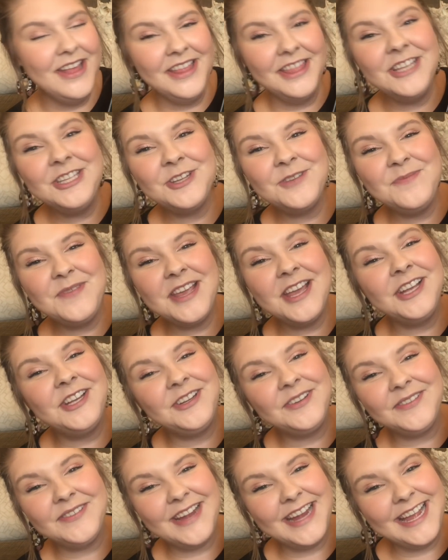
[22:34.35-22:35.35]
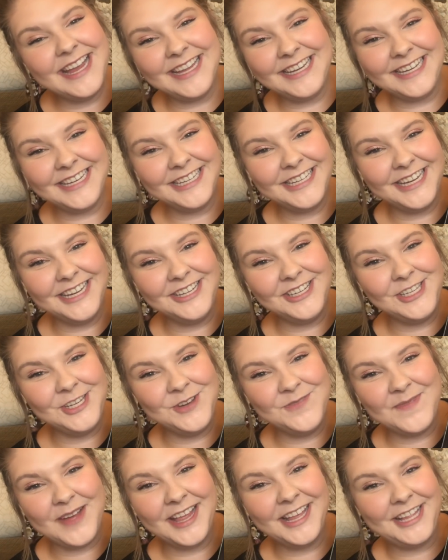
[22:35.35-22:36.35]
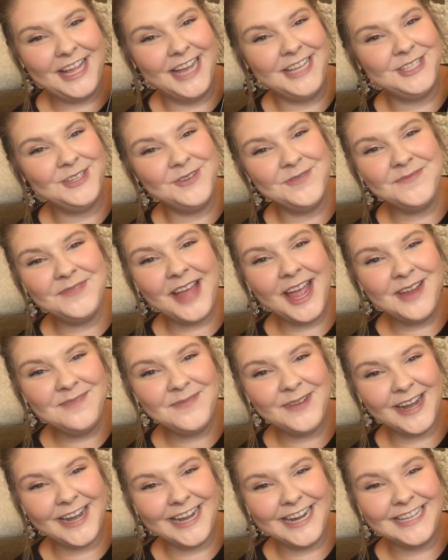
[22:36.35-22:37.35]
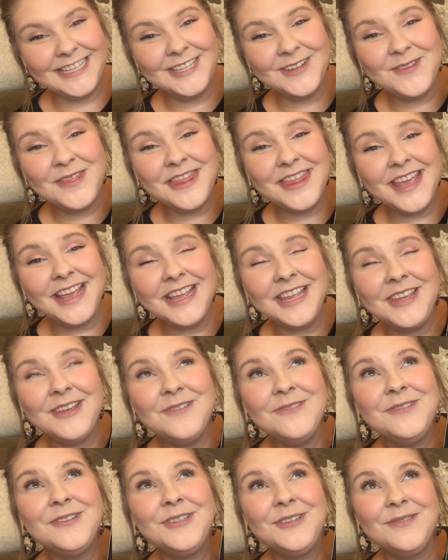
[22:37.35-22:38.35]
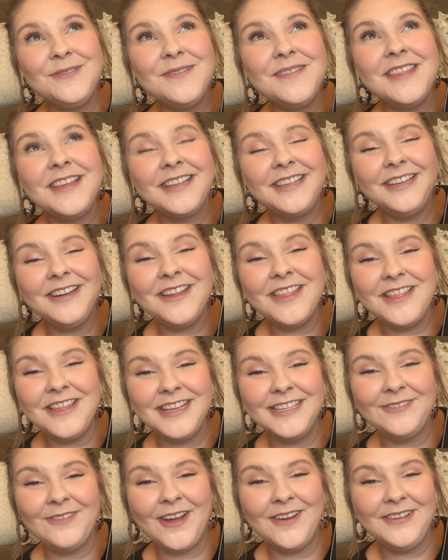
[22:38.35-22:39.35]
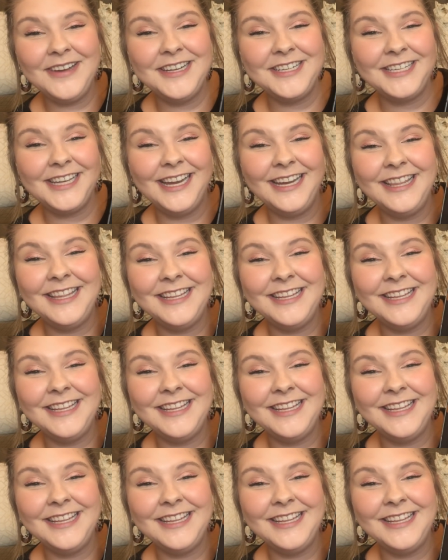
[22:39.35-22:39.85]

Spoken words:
this will be a great addition to my classroom library. So thank you to the Clear the List Foundation.